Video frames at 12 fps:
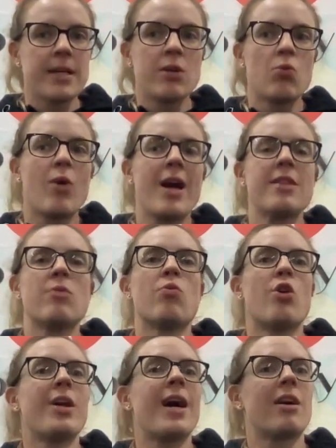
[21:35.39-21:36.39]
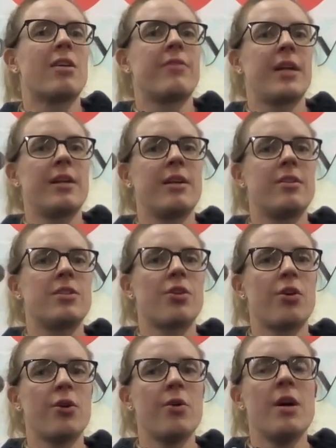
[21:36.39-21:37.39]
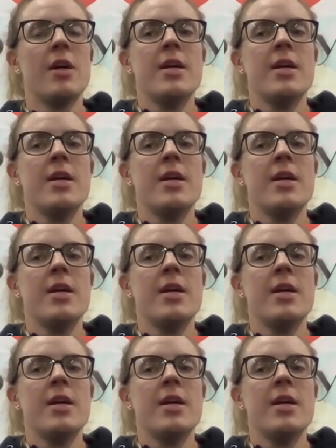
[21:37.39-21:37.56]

in a way that won't aggravate it. So